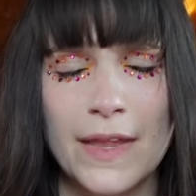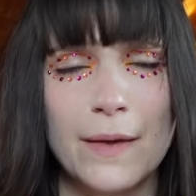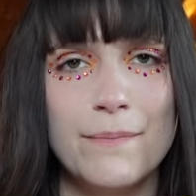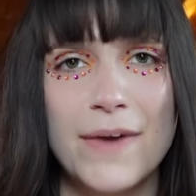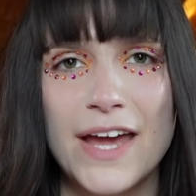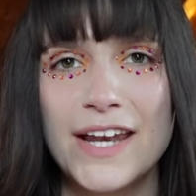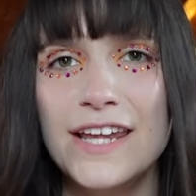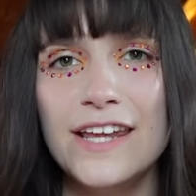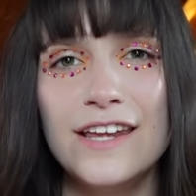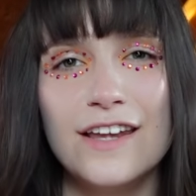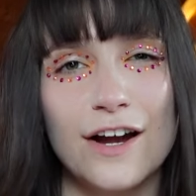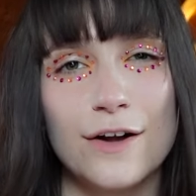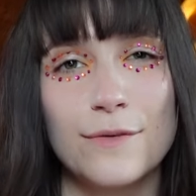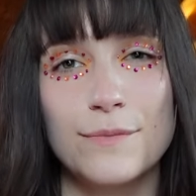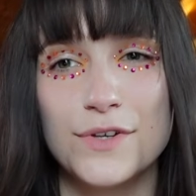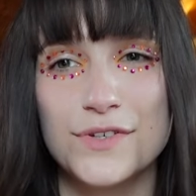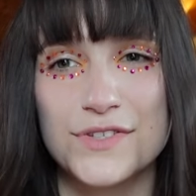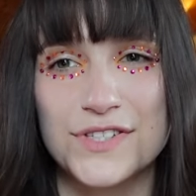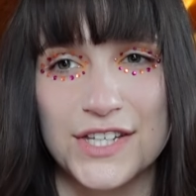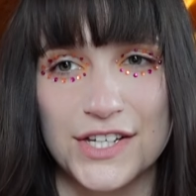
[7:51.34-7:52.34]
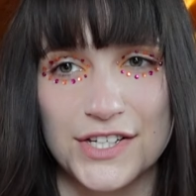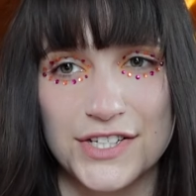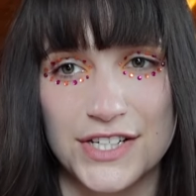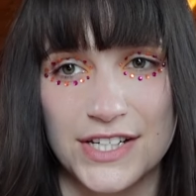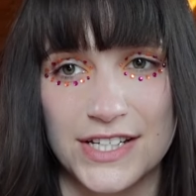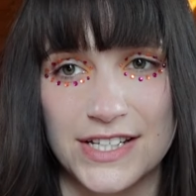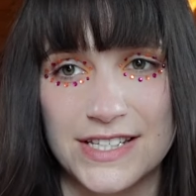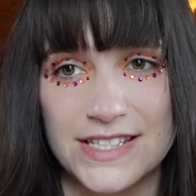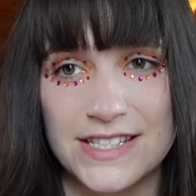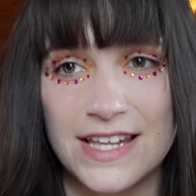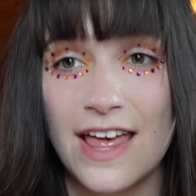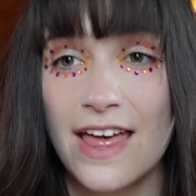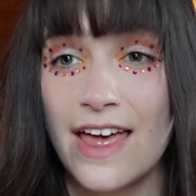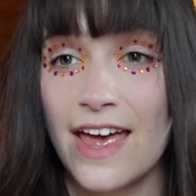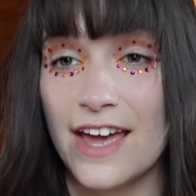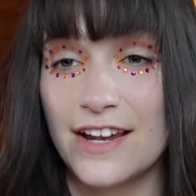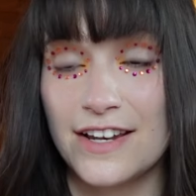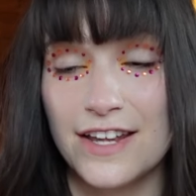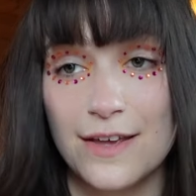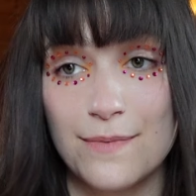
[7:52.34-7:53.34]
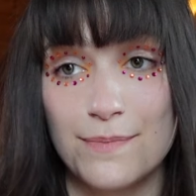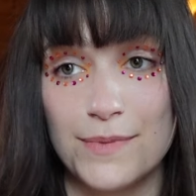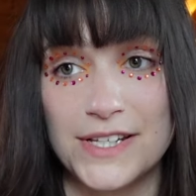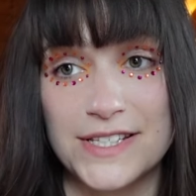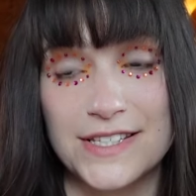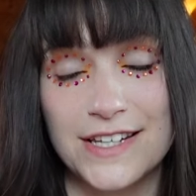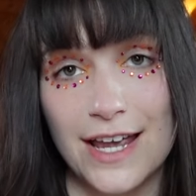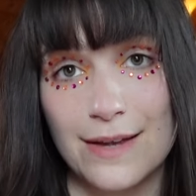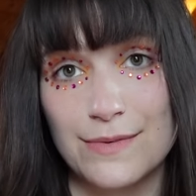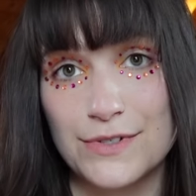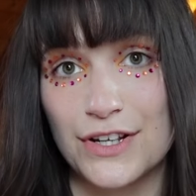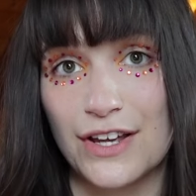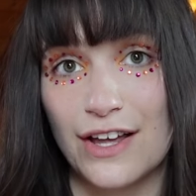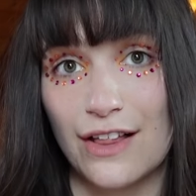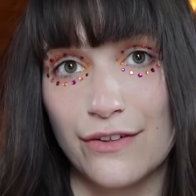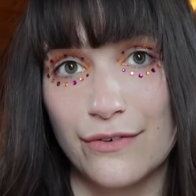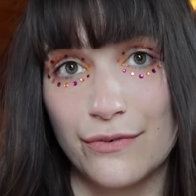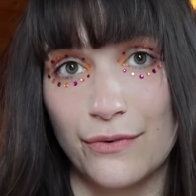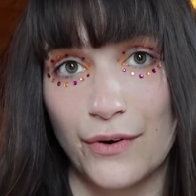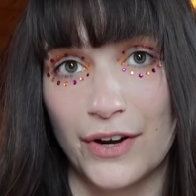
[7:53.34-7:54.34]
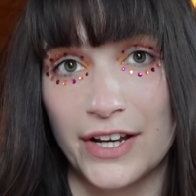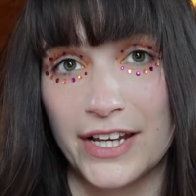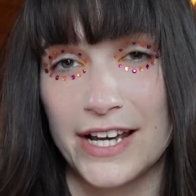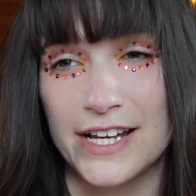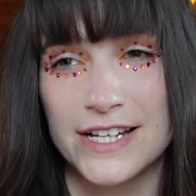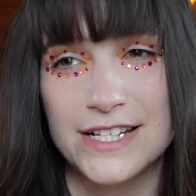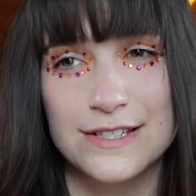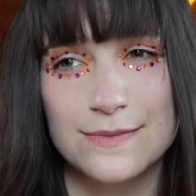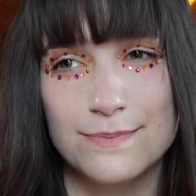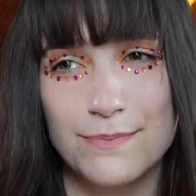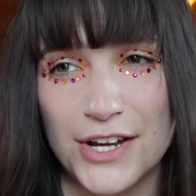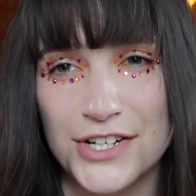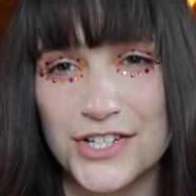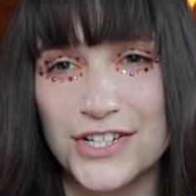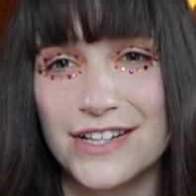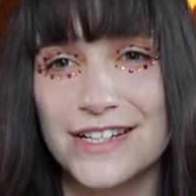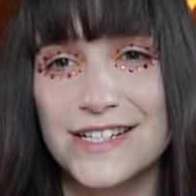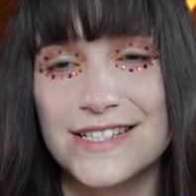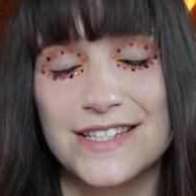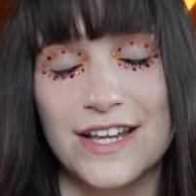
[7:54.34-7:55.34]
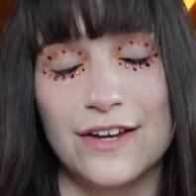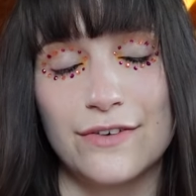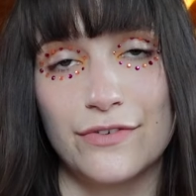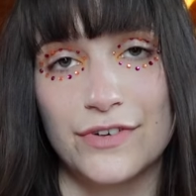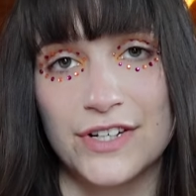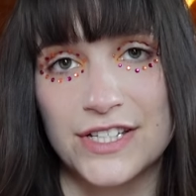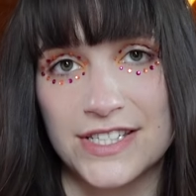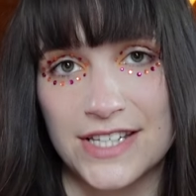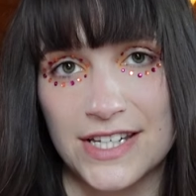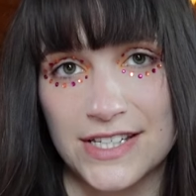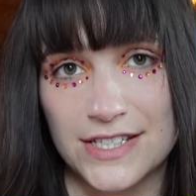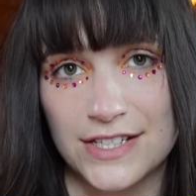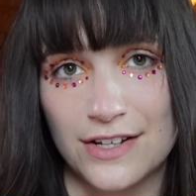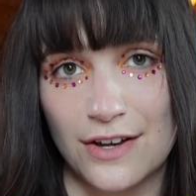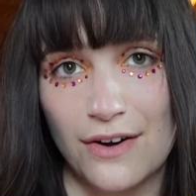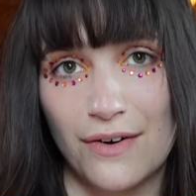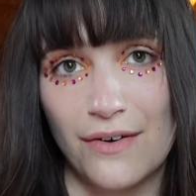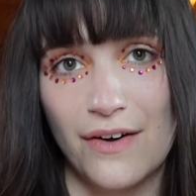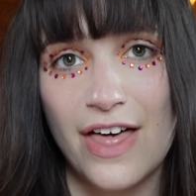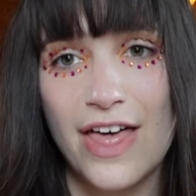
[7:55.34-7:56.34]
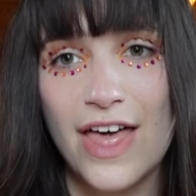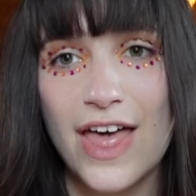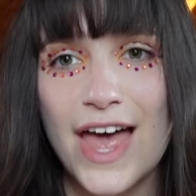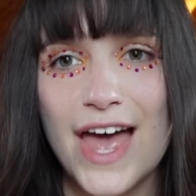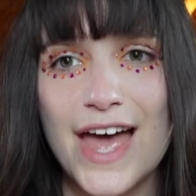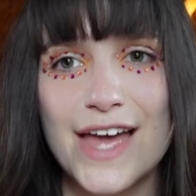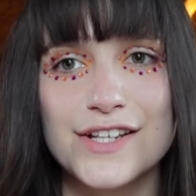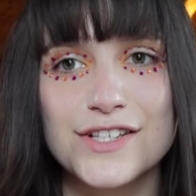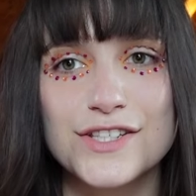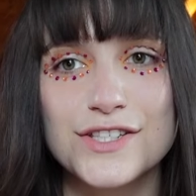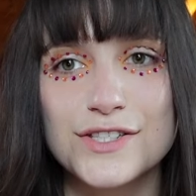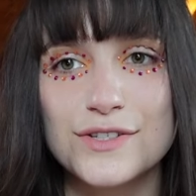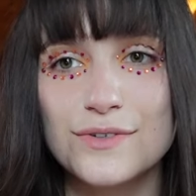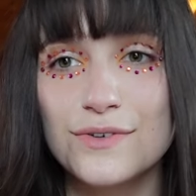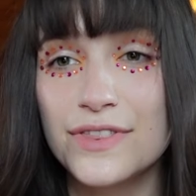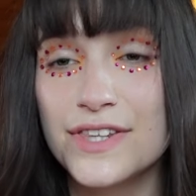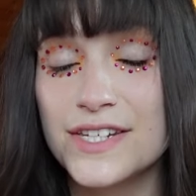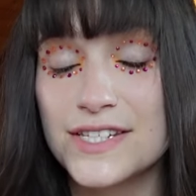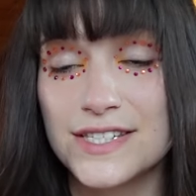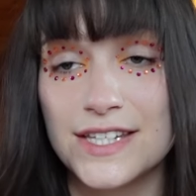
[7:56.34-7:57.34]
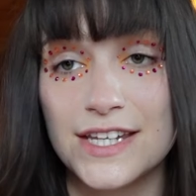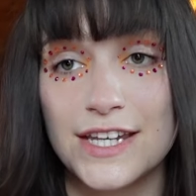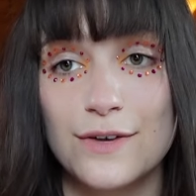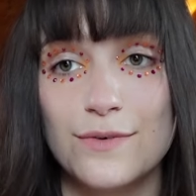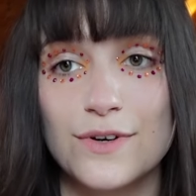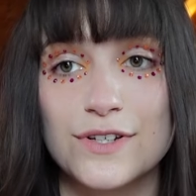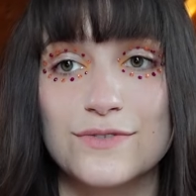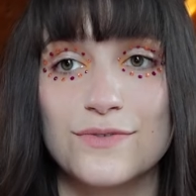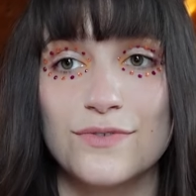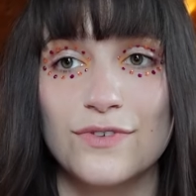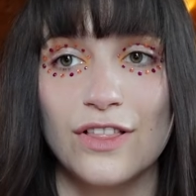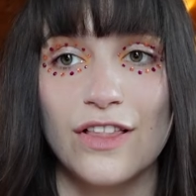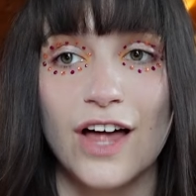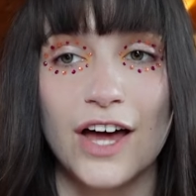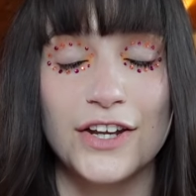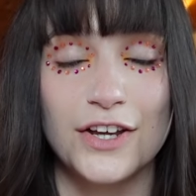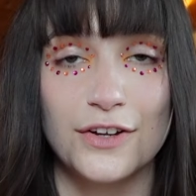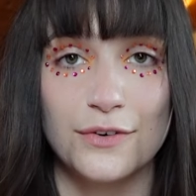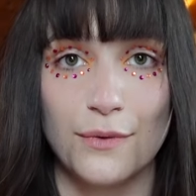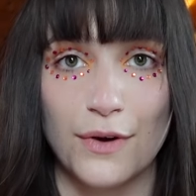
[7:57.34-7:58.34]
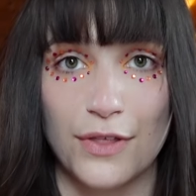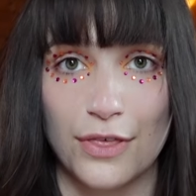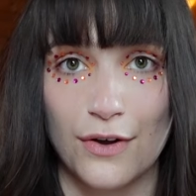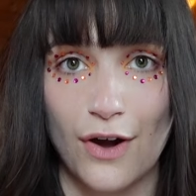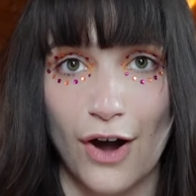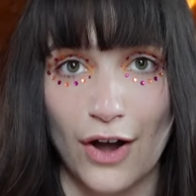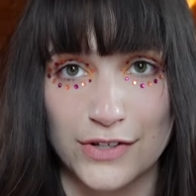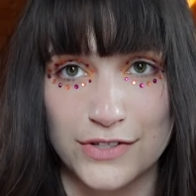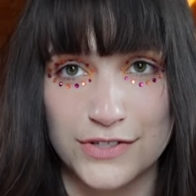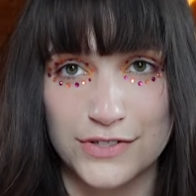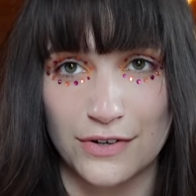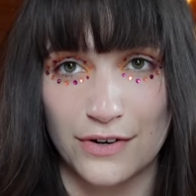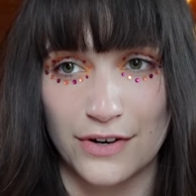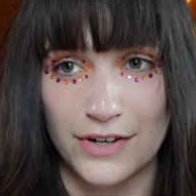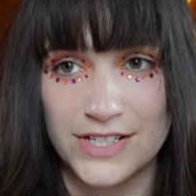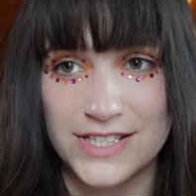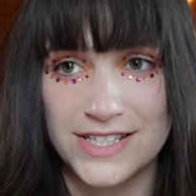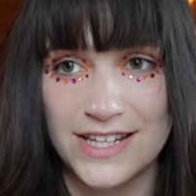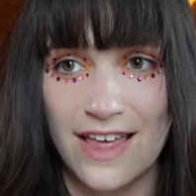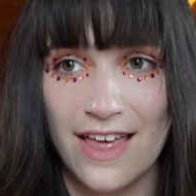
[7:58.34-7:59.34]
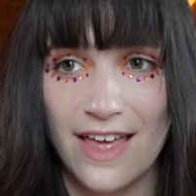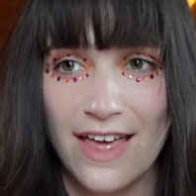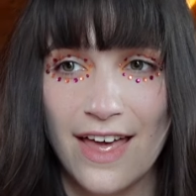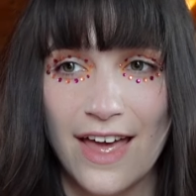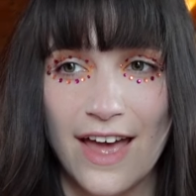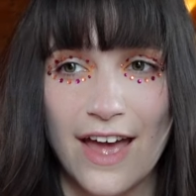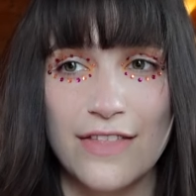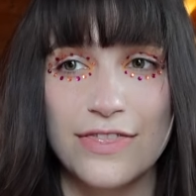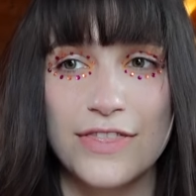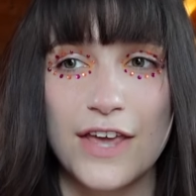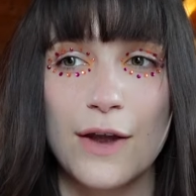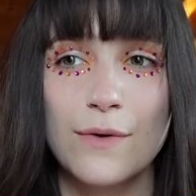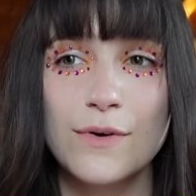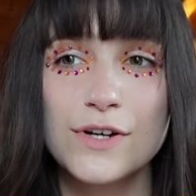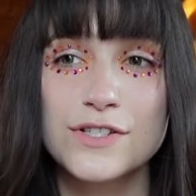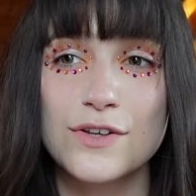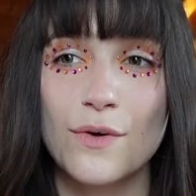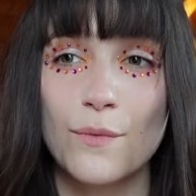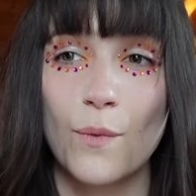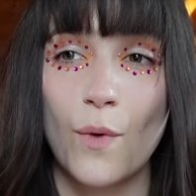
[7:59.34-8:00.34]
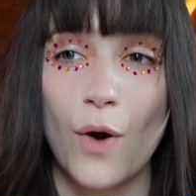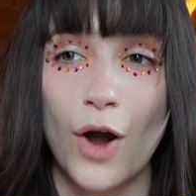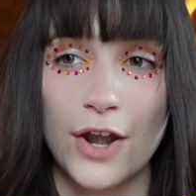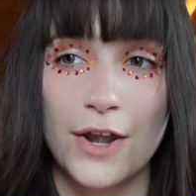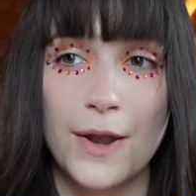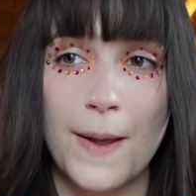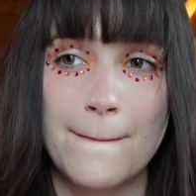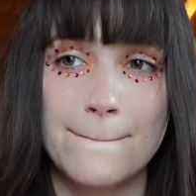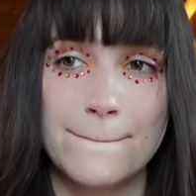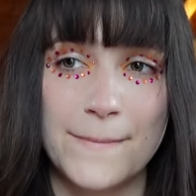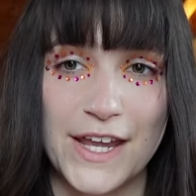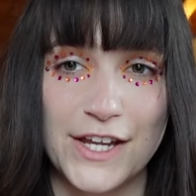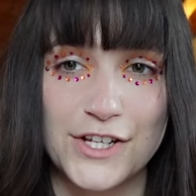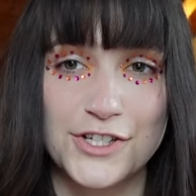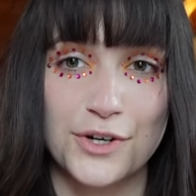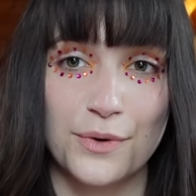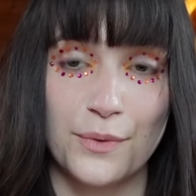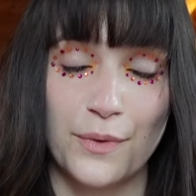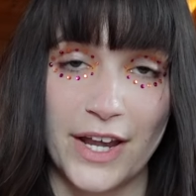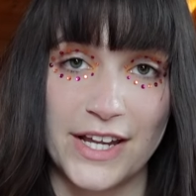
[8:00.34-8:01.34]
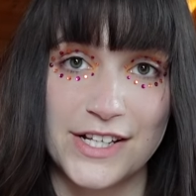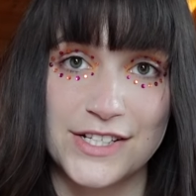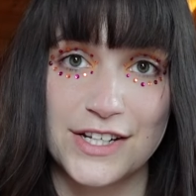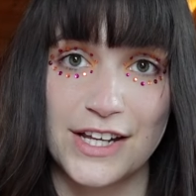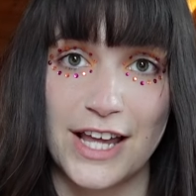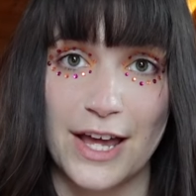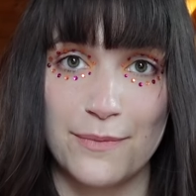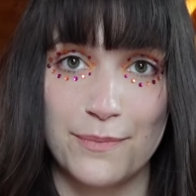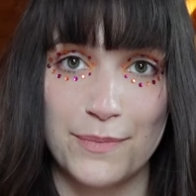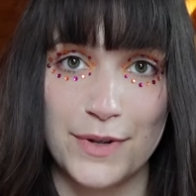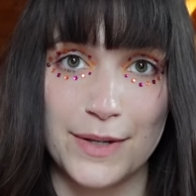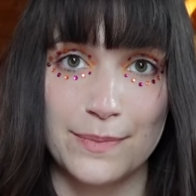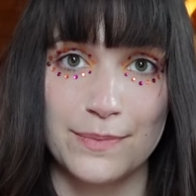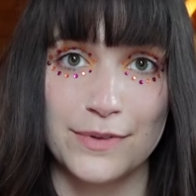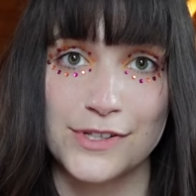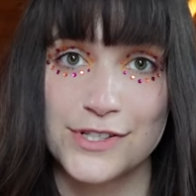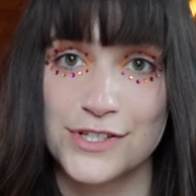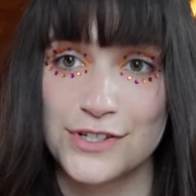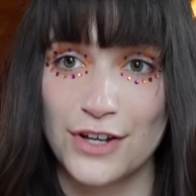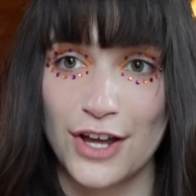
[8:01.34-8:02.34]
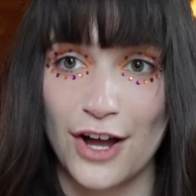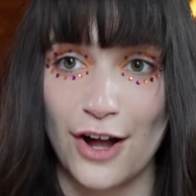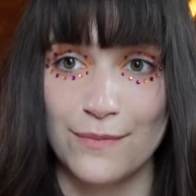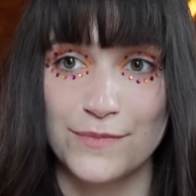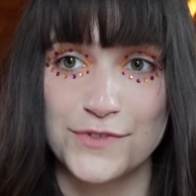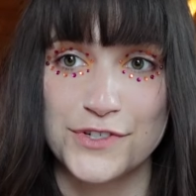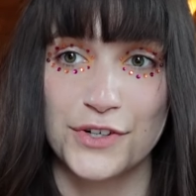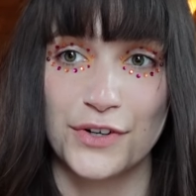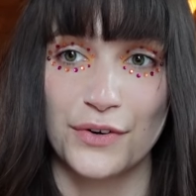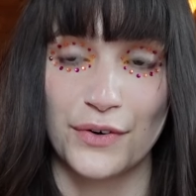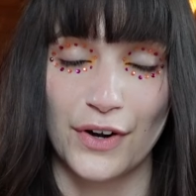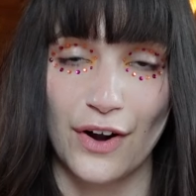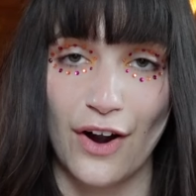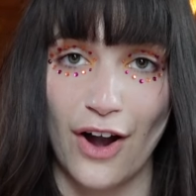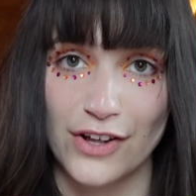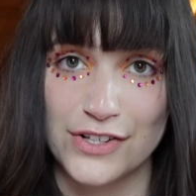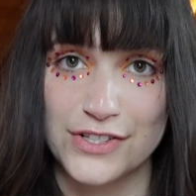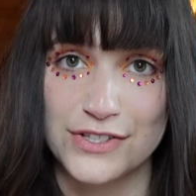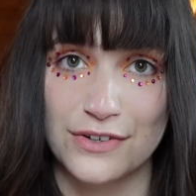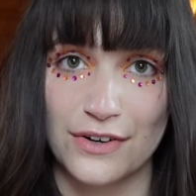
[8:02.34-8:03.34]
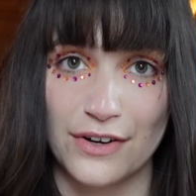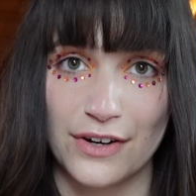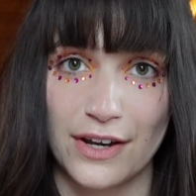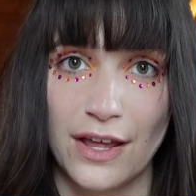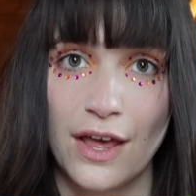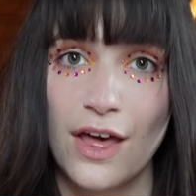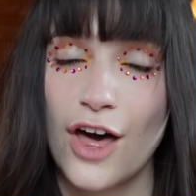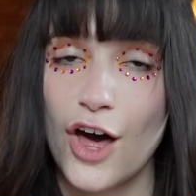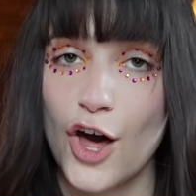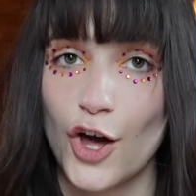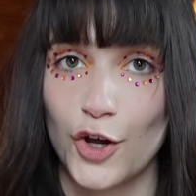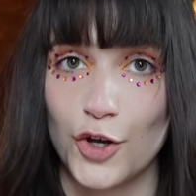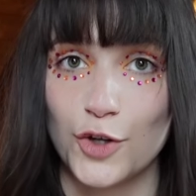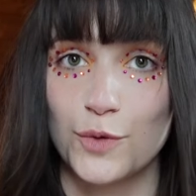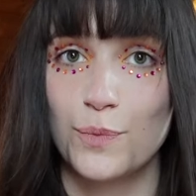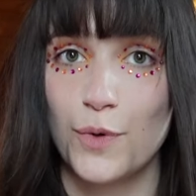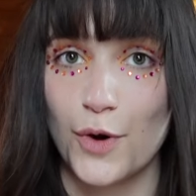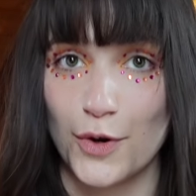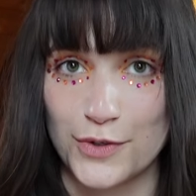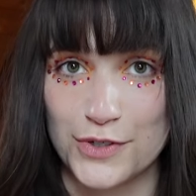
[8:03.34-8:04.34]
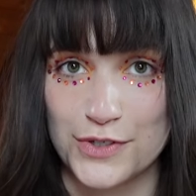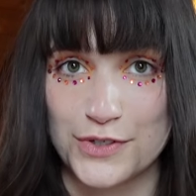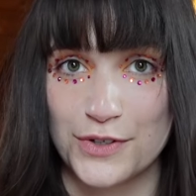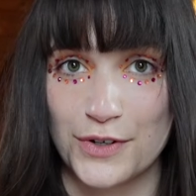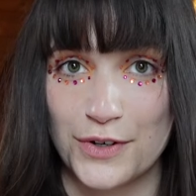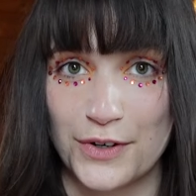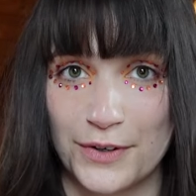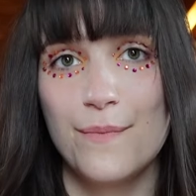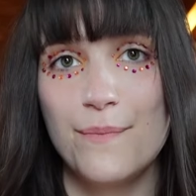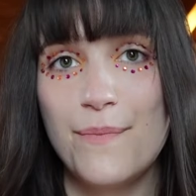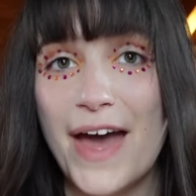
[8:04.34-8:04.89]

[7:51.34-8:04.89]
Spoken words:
Many young musicians and hippies came to California, especially San Francisco, and soon the city was flooded with concerts. And there was one major way to get people to come to your concert: a good poster.